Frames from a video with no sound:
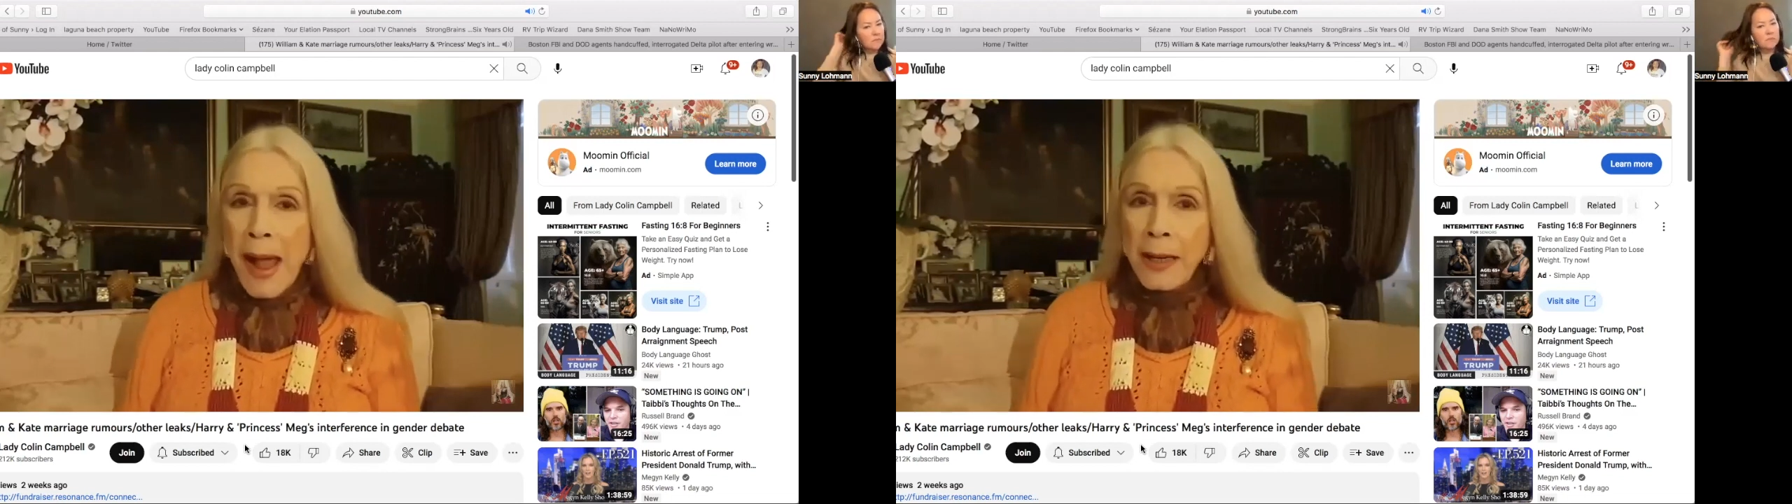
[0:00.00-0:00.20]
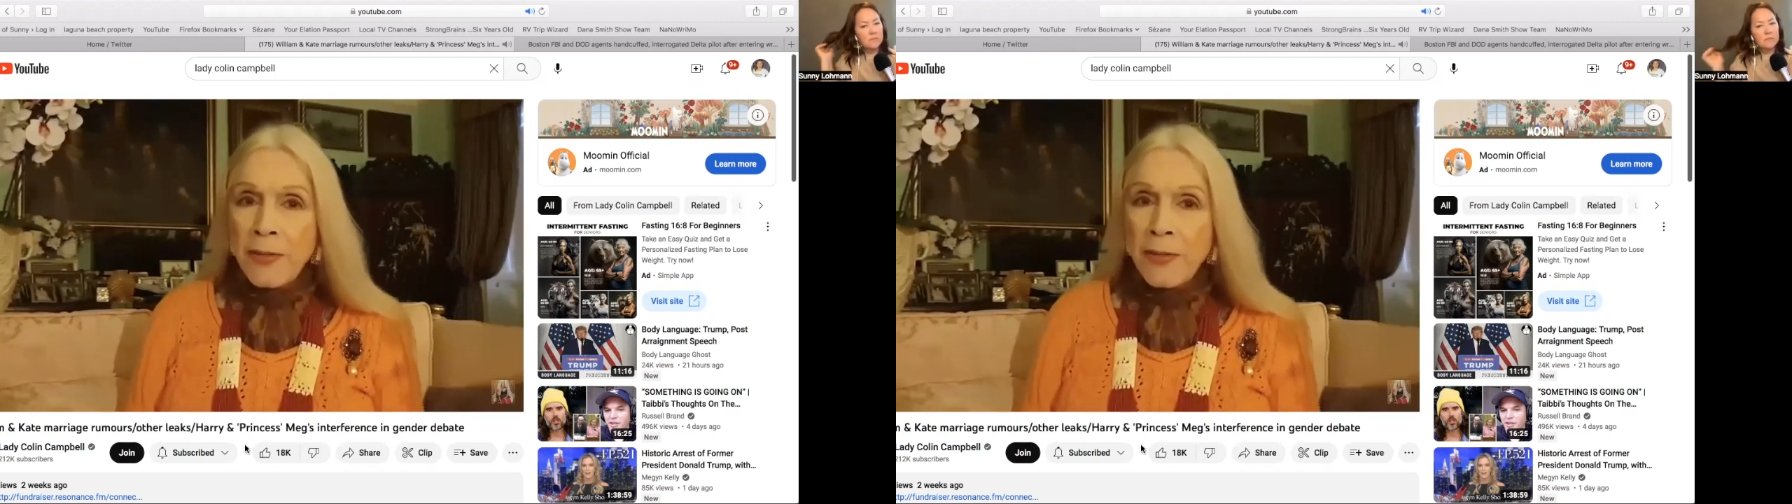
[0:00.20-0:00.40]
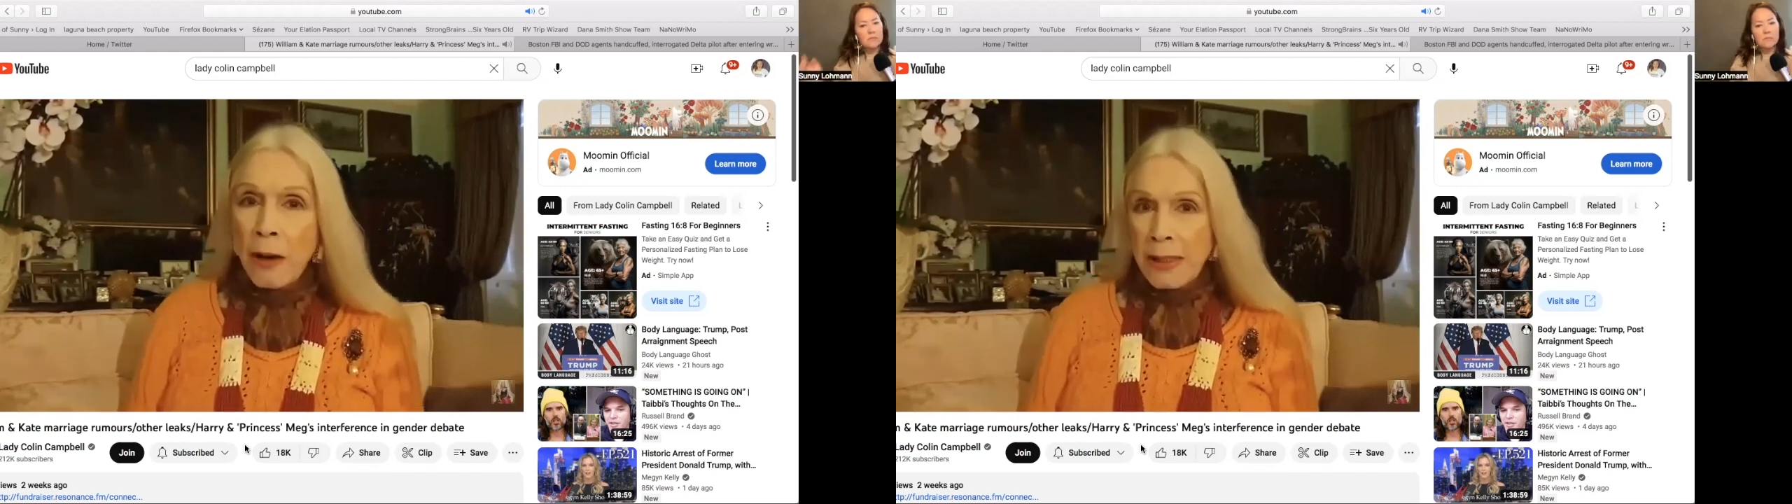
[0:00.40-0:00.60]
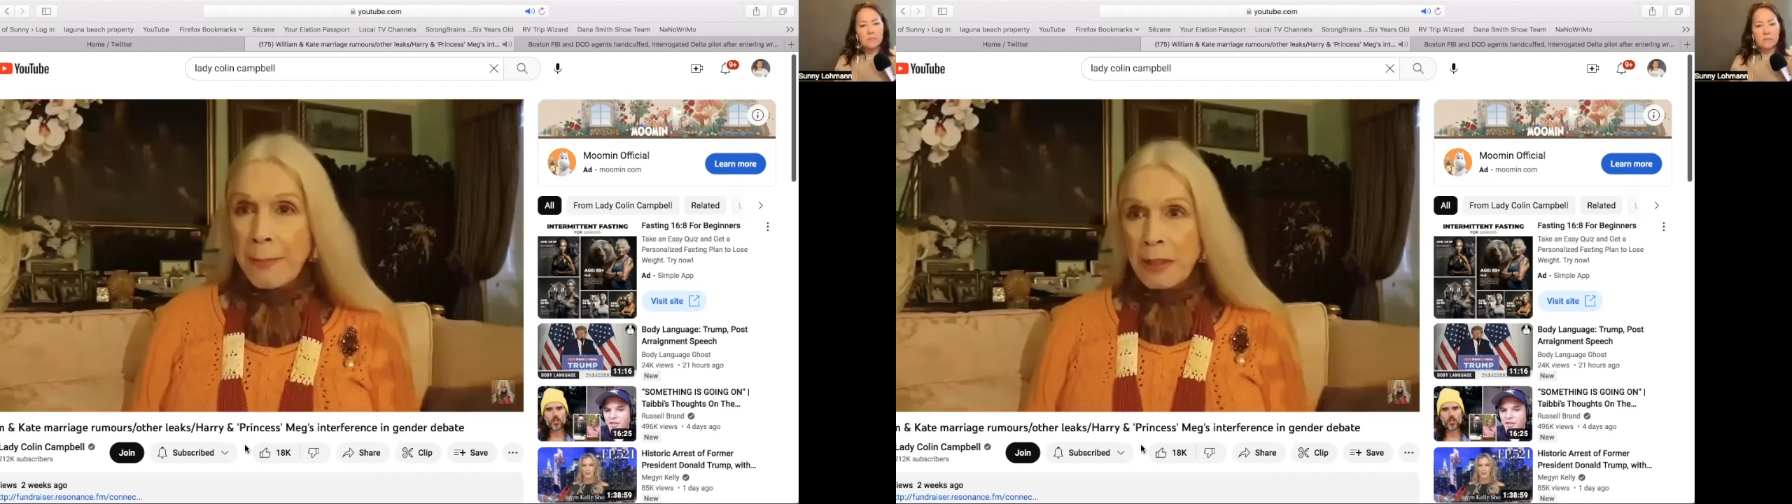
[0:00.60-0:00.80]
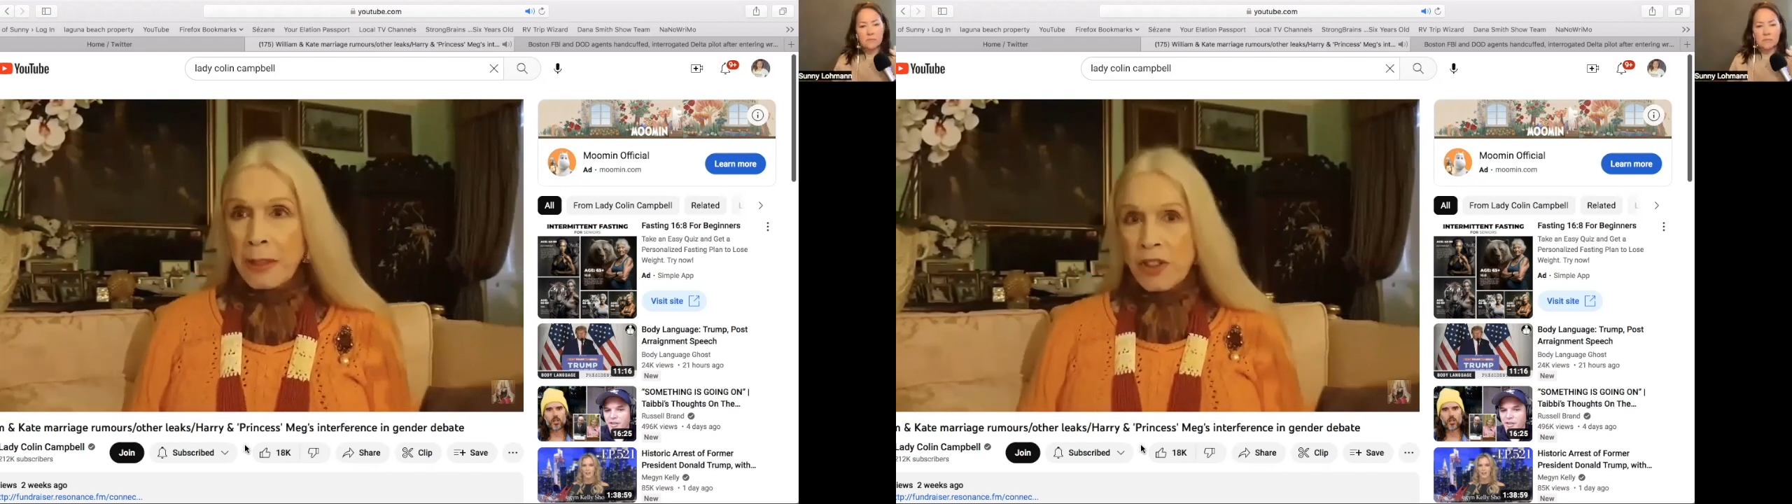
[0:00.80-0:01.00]
man as far as
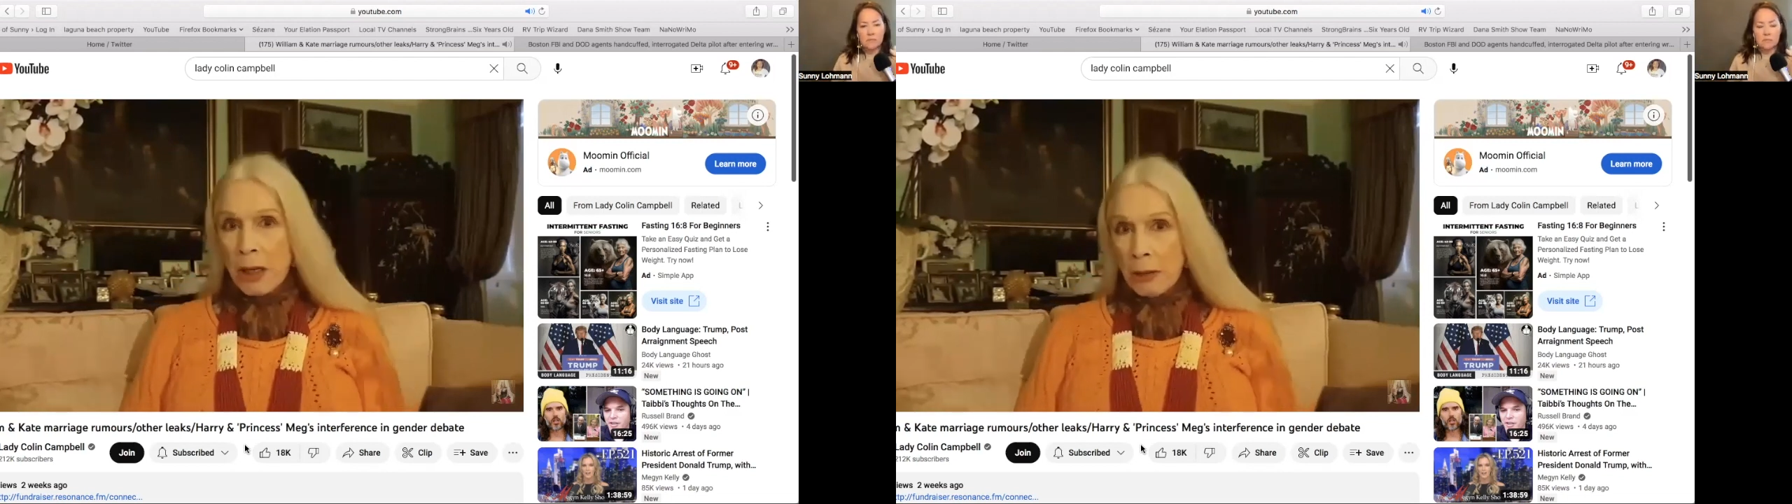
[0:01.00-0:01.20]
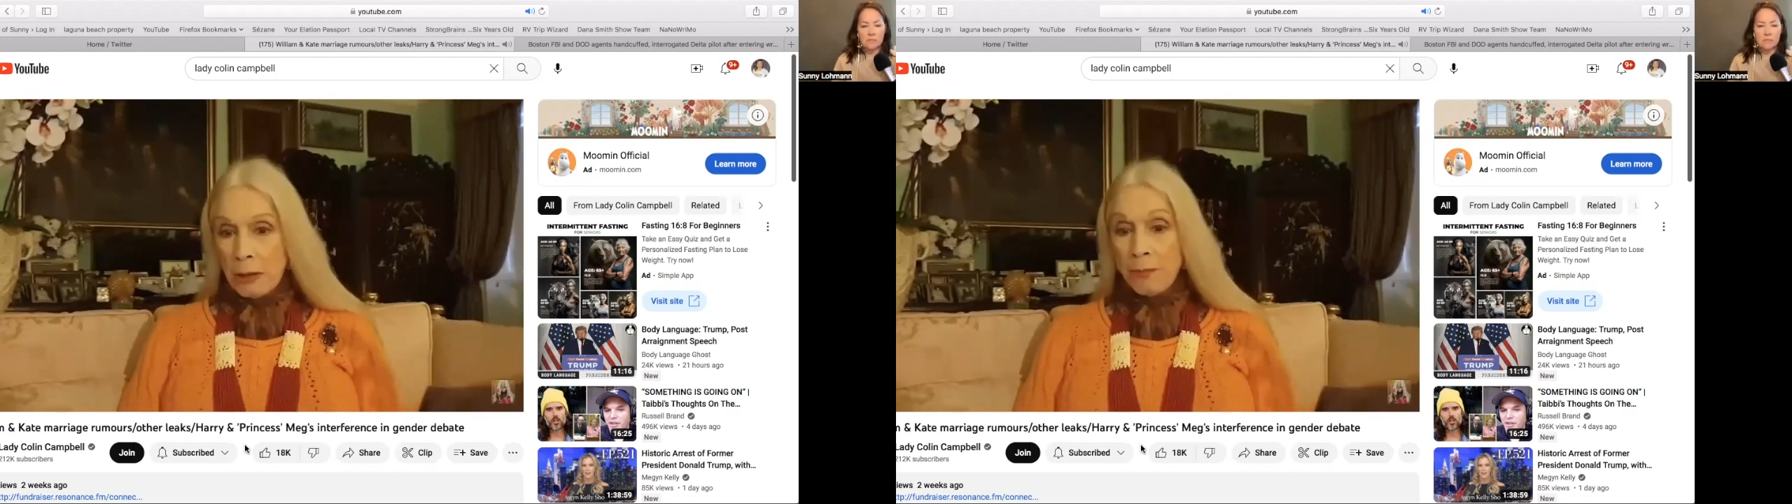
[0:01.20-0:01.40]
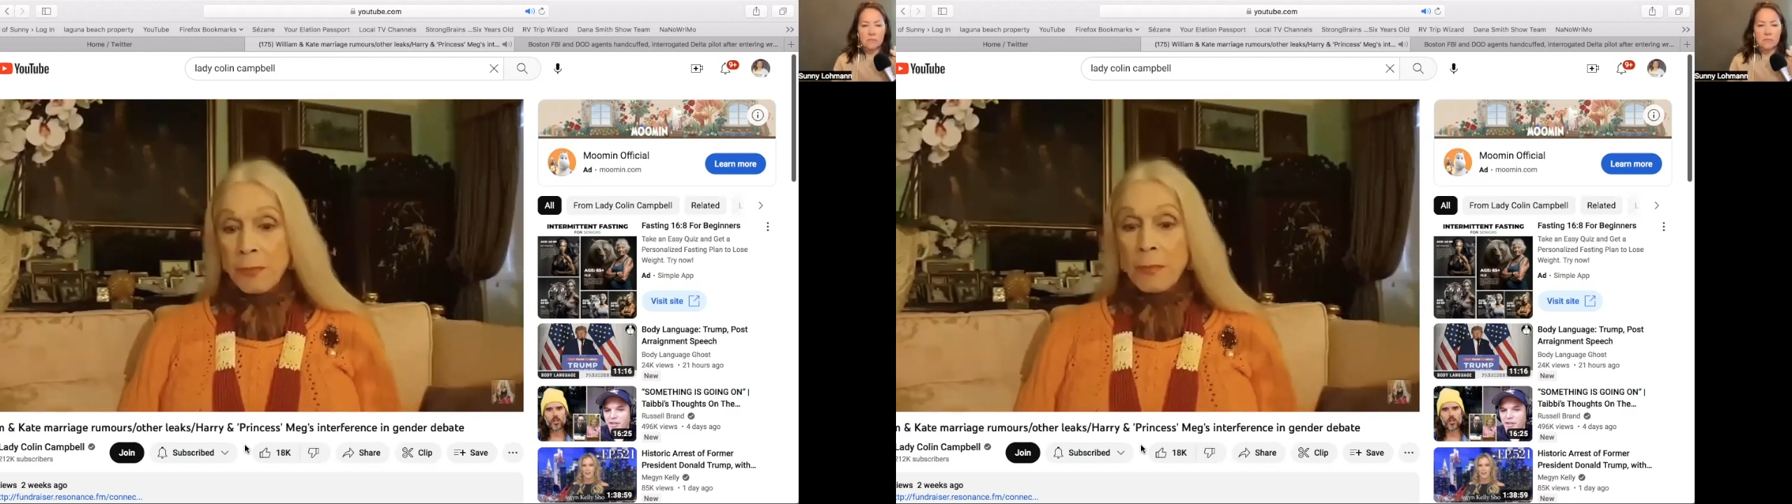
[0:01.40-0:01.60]
I'm concerned.